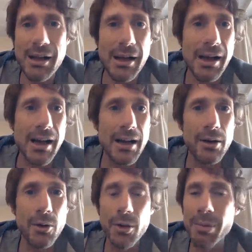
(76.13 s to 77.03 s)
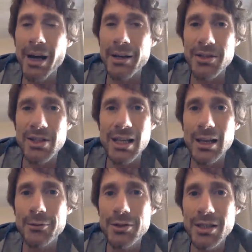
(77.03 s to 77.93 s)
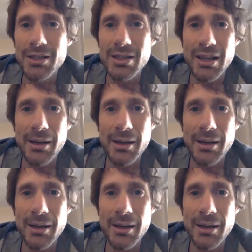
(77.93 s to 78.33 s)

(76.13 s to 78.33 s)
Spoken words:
All the partners there loved it.